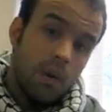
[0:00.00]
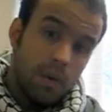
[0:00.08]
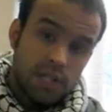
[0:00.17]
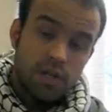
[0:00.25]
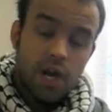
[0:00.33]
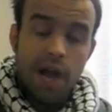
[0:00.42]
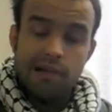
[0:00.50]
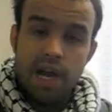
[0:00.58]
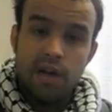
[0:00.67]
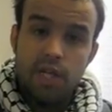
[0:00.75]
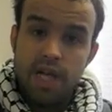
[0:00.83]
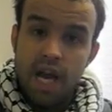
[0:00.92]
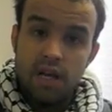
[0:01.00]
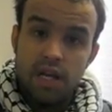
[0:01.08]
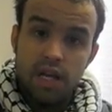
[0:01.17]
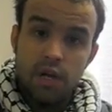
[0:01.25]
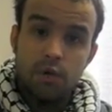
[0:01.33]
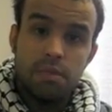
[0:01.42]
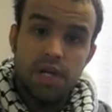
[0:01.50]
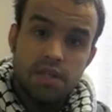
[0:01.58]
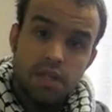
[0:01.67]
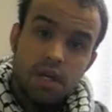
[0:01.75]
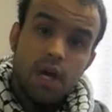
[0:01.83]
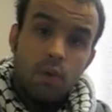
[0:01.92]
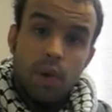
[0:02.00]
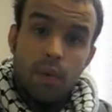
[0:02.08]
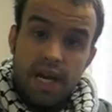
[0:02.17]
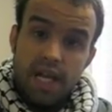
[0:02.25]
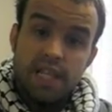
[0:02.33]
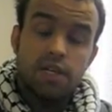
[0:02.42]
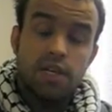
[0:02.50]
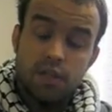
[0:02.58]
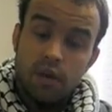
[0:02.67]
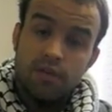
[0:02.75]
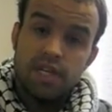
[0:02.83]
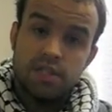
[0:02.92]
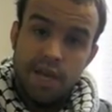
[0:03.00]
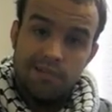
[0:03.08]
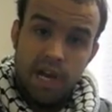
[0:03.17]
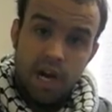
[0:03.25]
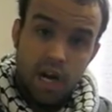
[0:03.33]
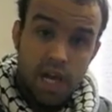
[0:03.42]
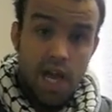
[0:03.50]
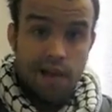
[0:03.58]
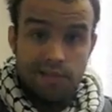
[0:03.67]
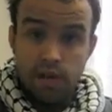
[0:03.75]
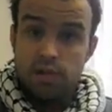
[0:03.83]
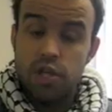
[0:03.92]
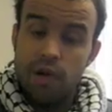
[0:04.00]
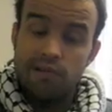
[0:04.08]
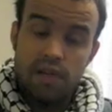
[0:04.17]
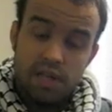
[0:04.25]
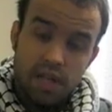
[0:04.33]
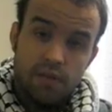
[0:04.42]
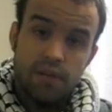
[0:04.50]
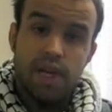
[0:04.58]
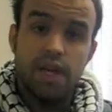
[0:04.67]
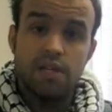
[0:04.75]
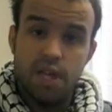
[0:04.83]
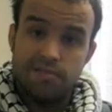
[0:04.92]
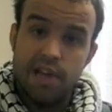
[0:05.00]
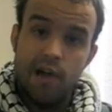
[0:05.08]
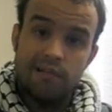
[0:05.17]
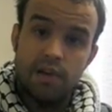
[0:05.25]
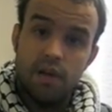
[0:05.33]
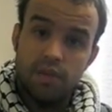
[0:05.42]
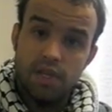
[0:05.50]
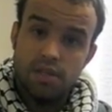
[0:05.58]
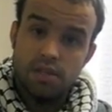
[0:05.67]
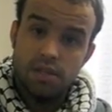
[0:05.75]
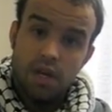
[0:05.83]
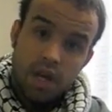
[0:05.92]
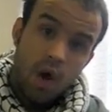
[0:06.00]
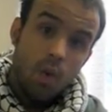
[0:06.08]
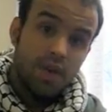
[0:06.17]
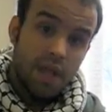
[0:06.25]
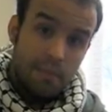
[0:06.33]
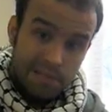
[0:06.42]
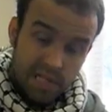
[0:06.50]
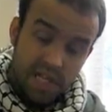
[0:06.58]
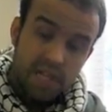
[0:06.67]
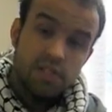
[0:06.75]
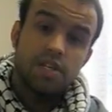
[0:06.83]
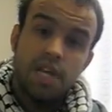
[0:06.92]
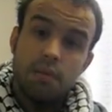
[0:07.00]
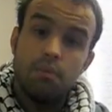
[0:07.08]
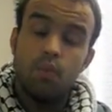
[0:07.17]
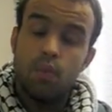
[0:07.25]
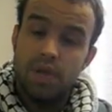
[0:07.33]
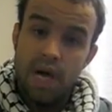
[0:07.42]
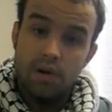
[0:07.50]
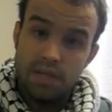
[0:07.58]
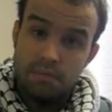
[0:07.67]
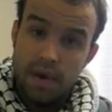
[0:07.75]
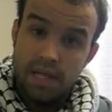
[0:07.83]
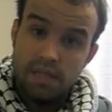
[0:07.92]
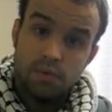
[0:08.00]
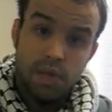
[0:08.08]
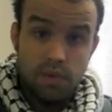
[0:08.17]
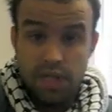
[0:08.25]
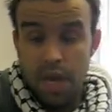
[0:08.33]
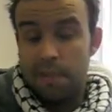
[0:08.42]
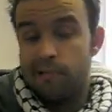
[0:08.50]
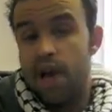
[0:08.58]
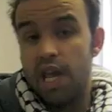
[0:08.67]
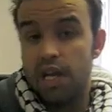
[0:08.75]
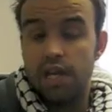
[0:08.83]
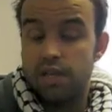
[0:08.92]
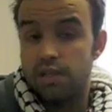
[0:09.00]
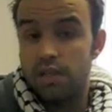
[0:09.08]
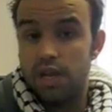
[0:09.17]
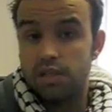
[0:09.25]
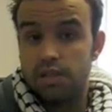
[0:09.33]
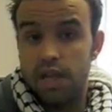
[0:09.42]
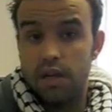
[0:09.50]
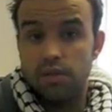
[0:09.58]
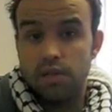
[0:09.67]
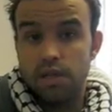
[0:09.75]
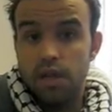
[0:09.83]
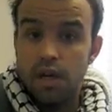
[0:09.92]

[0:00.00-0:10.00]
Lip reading: We took our anger to Alan Gilbert. We went into his office directly, around 250 to 300 of us. We then presented him with our demands, which were democratically discussed out.